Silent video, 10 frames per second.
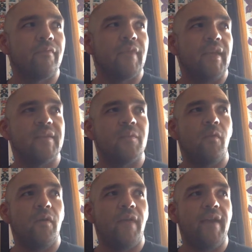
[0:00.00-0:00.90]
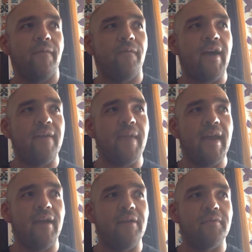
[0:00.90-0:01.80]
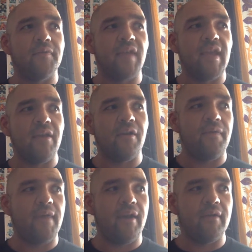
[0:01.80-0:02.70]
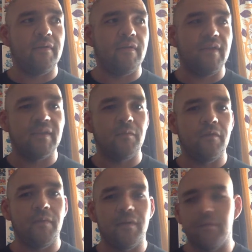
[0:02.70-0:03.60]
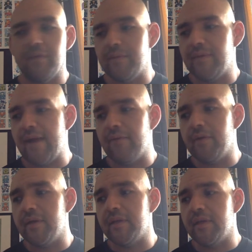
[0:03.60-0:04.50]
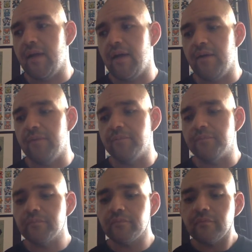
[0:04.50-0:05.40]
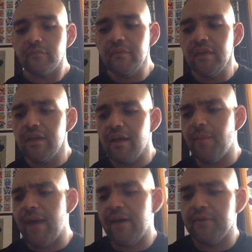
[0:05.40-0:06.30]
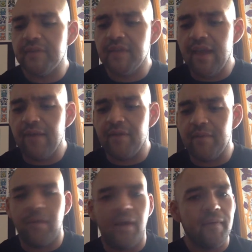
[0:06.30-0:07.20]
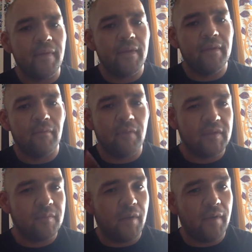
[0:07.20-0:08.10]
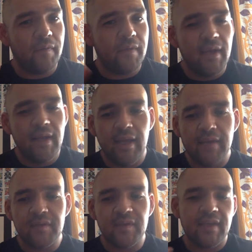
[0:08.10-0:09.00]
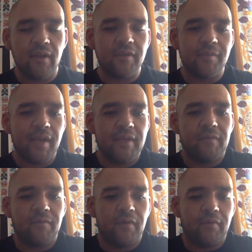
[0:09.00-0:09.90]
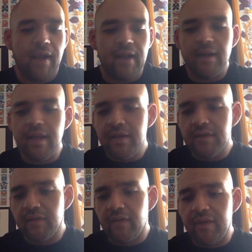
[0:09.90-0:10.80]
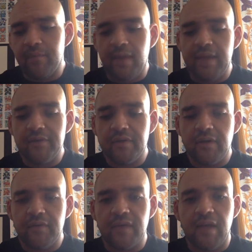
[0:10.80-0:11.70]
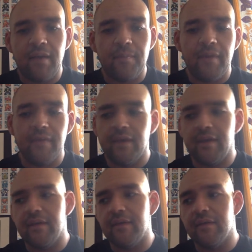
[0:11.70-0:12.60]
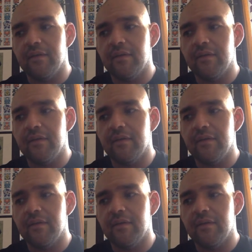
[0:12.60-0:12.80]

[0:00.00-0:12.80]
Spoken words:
it's more like 5 pounds here and there, this movement or maybe that one, about every month, once a month. It all depends on where we're at. So like bench goes up, and then